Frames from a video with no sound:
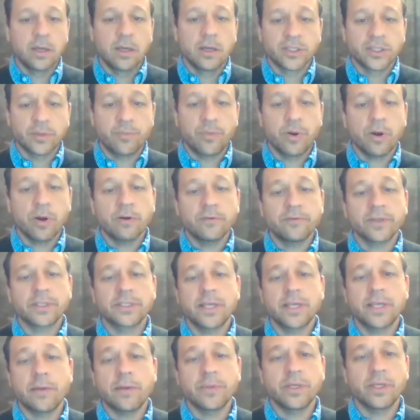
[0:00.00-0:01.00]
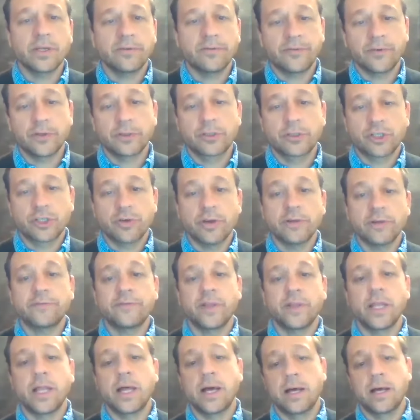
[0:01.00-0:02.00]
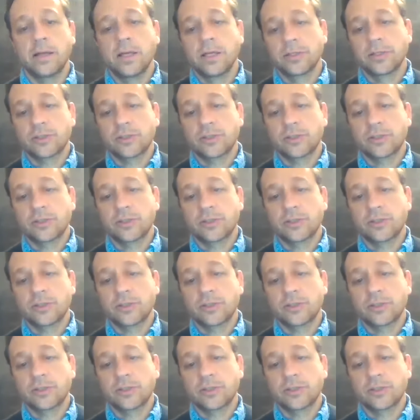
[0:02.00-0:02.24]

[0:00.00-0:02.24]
It's a perfect time of year for triphala.